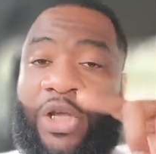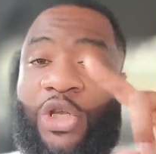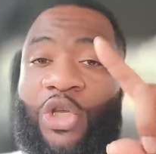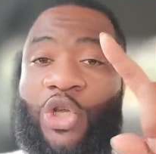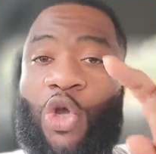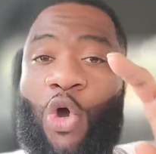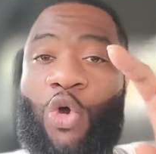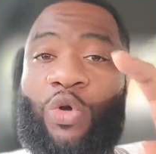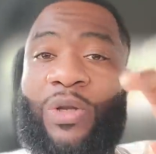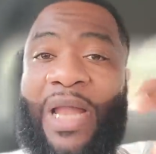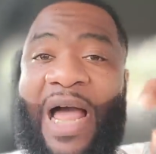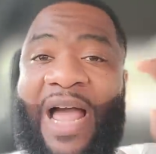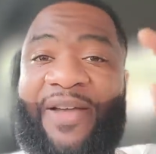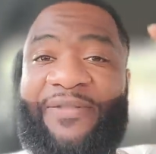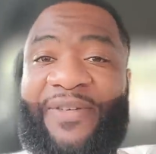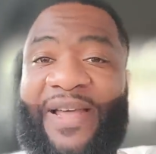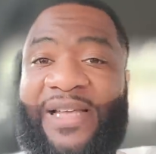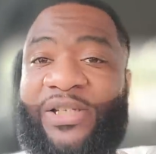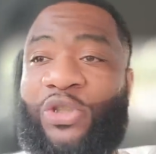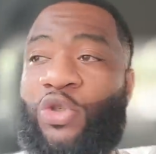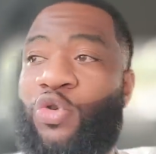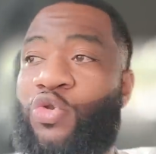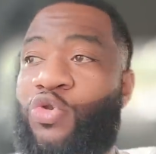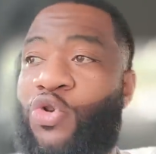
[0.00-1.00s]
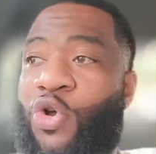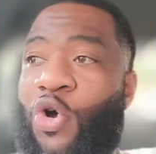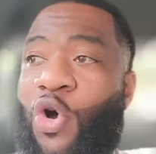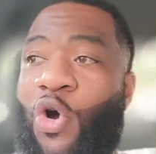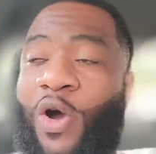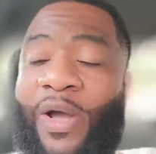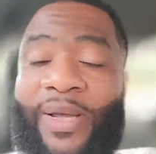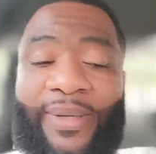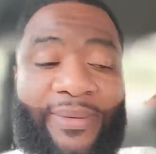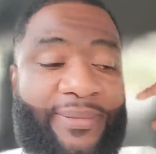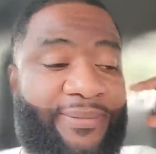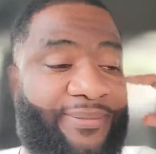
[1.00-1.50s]
Your life as you
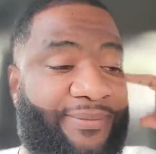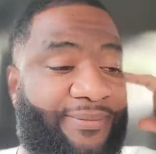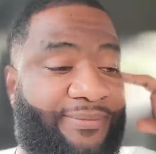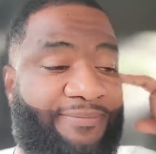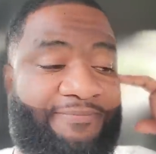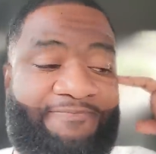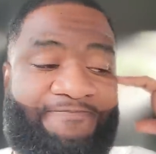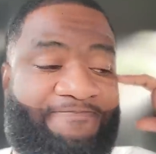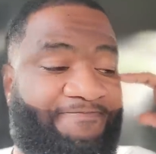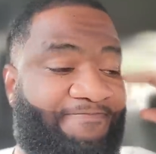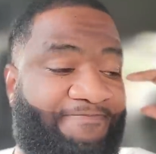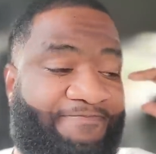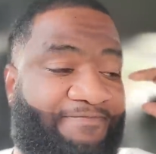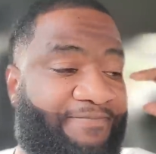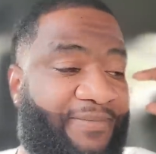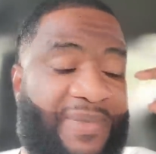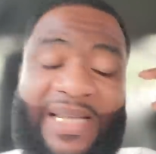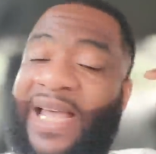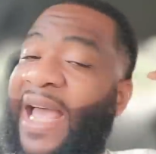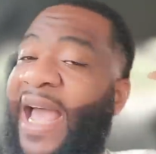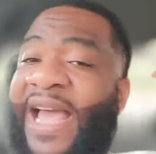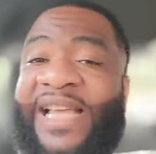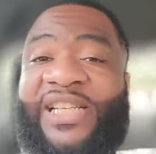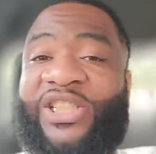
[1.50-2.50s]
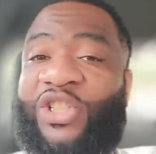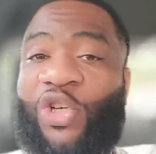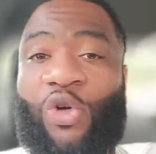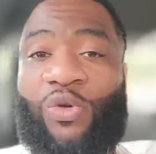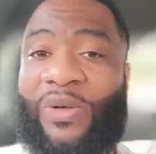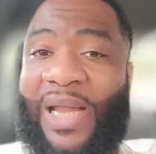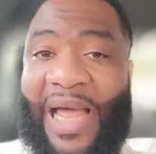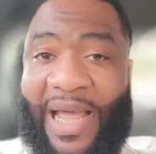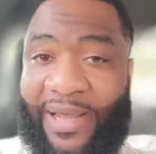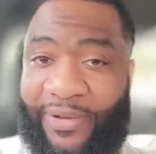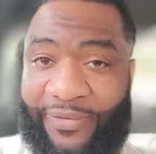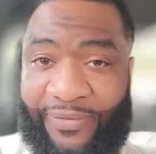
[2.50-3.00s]
know it ain't
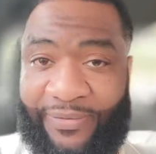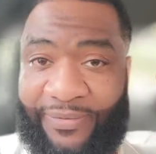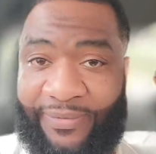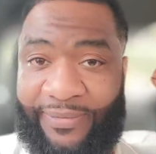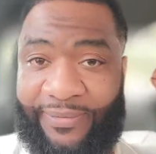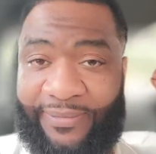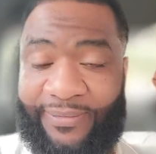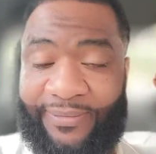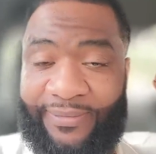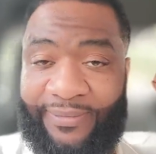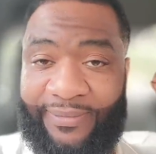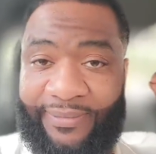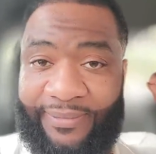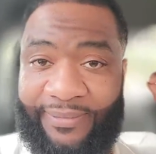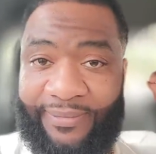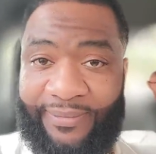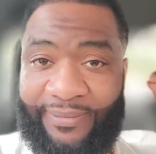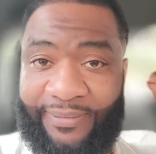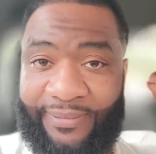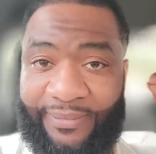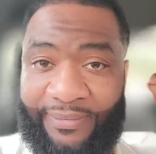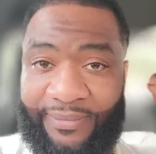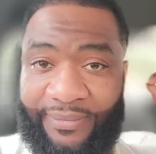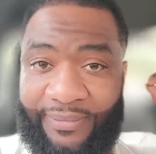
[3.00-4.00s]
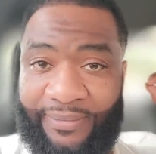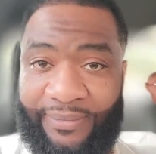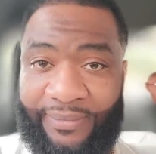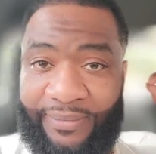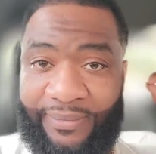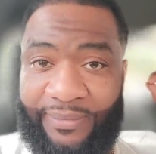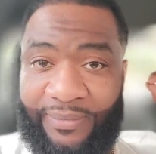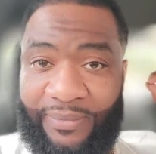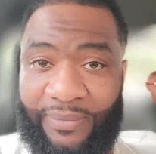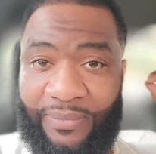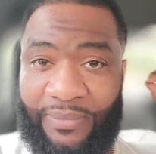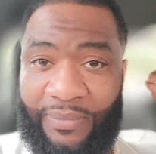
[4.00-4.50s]
your life.
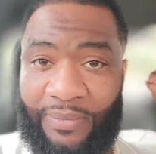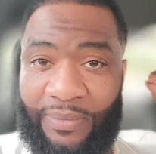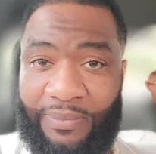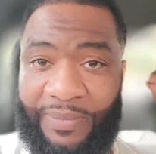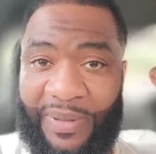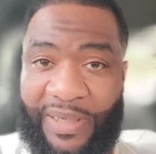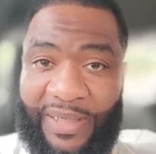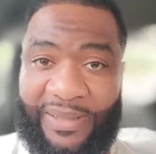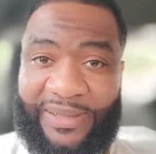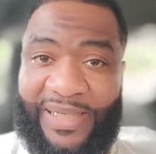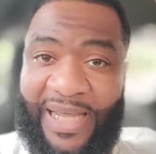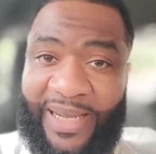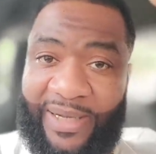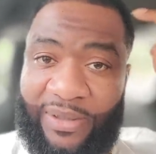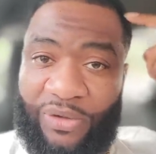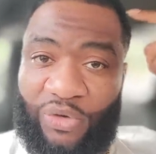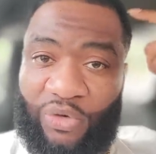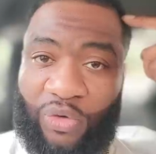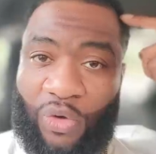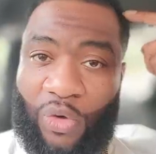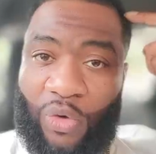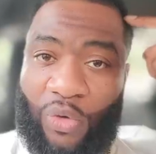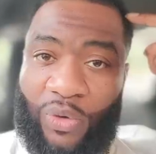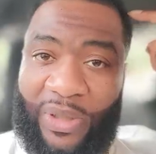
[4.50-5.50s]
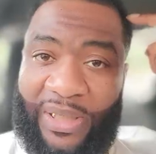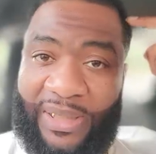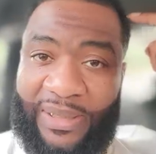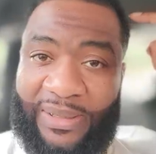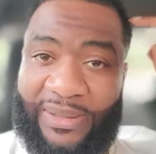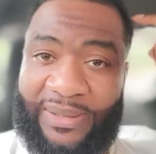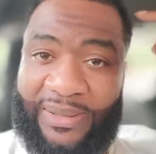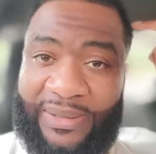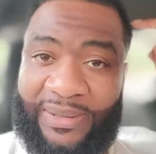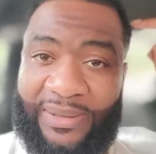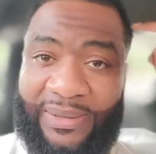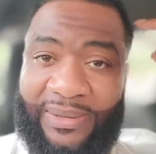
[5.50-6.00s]
Because they control
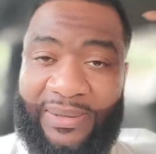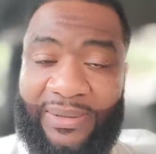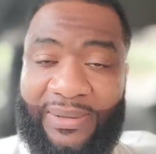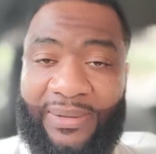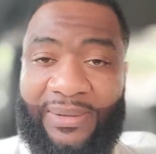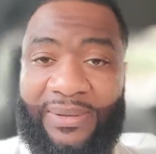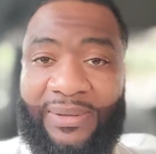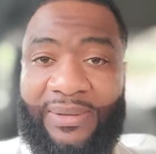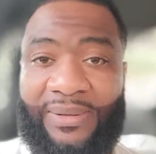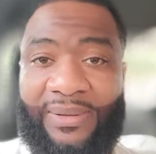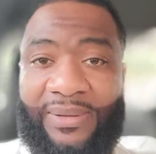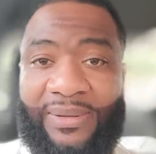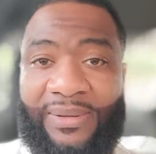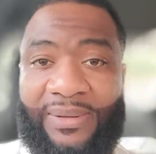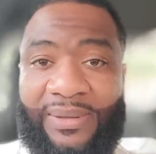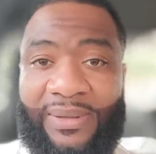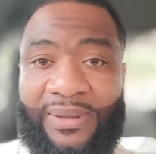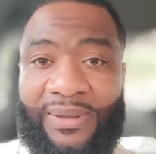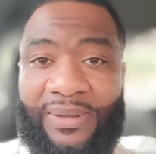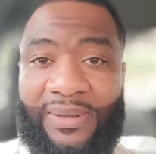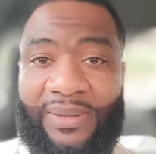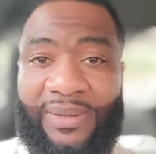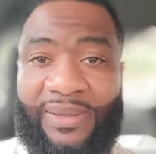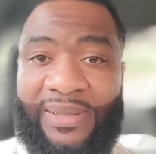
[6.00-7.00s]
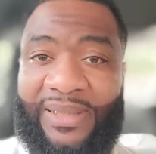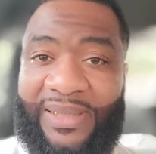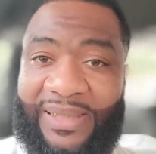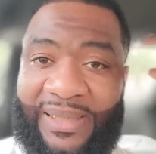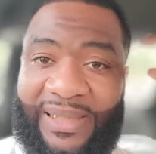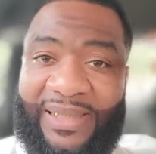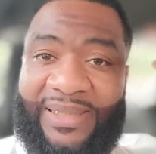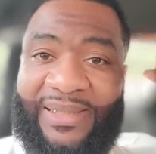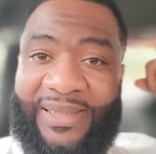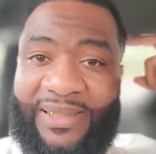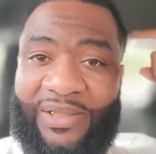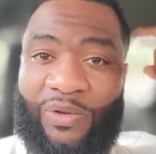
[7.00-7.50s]
this.
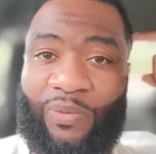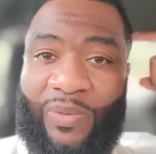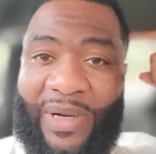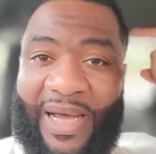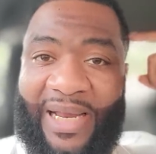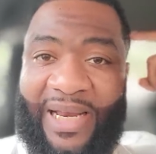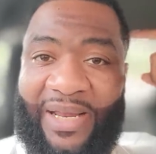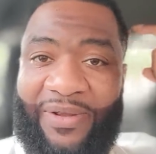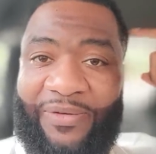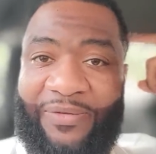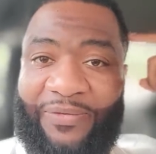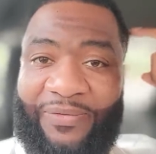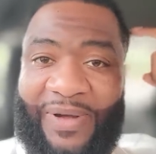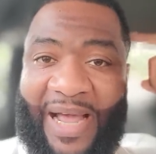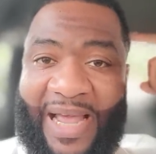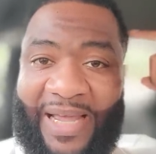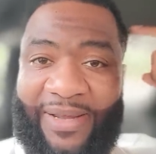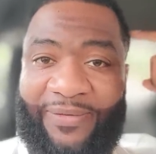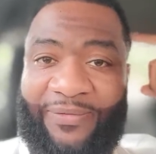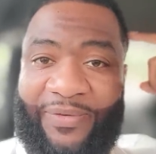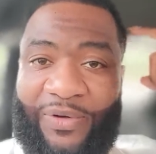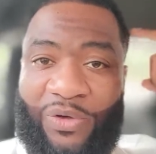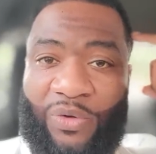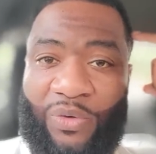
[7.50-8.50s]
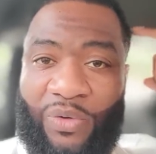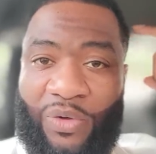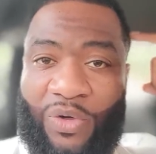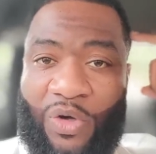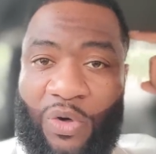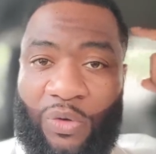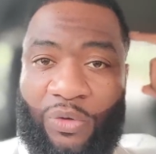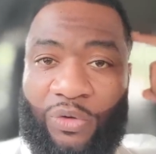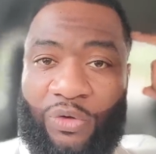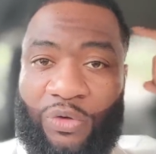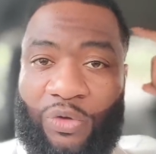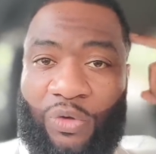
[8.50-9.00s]
This is why they fight for you to
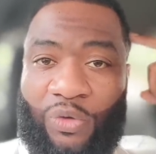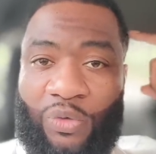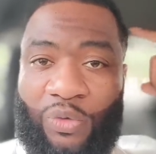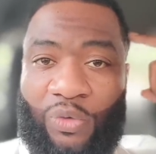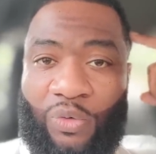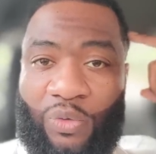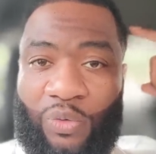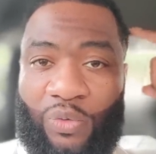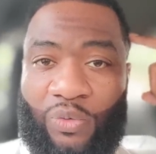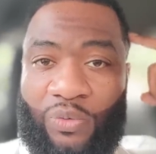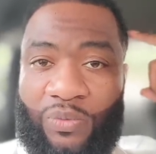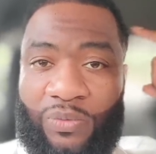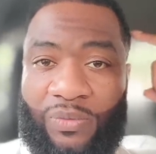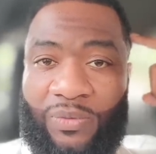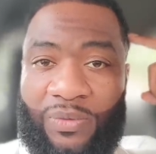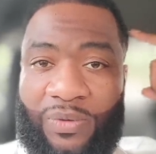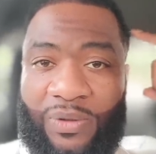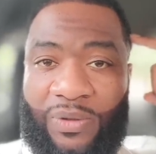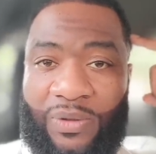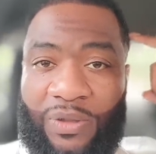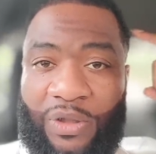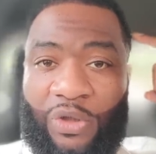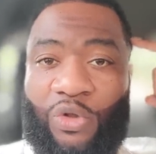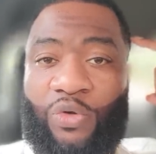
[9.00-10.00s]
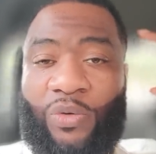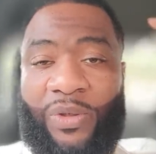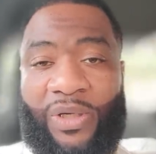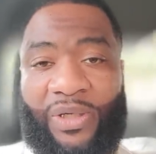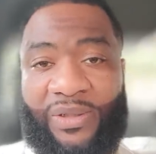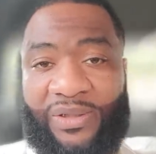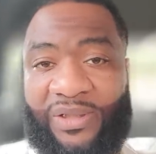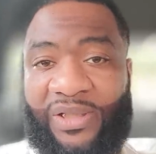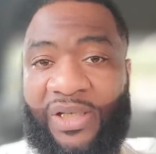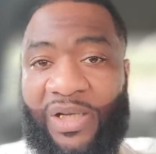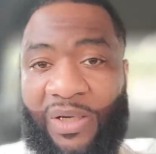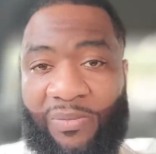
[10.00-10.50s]
go to school. The
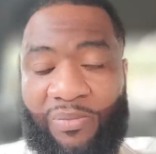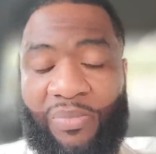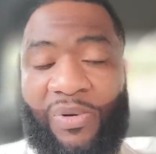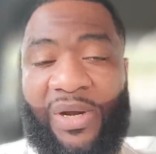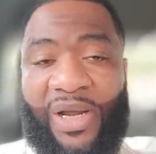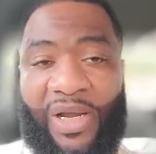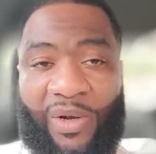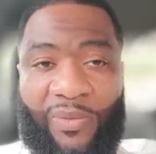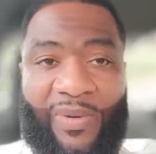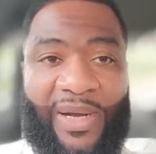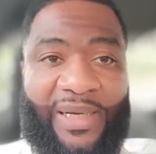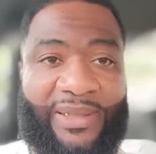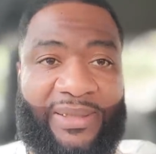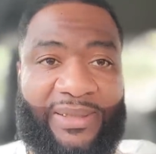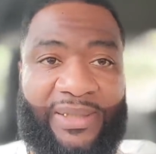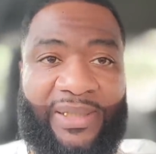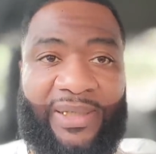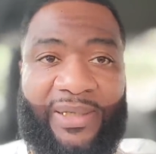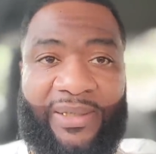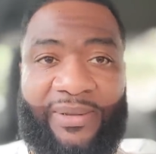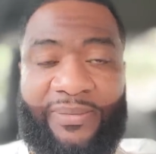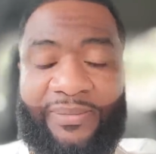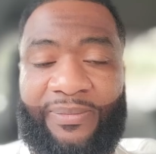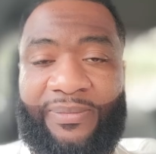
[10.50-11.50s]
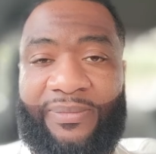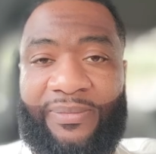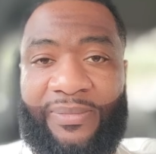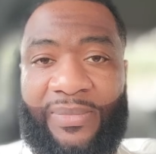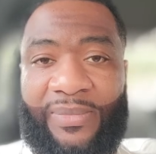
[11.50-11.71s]
12-step brainwash camp.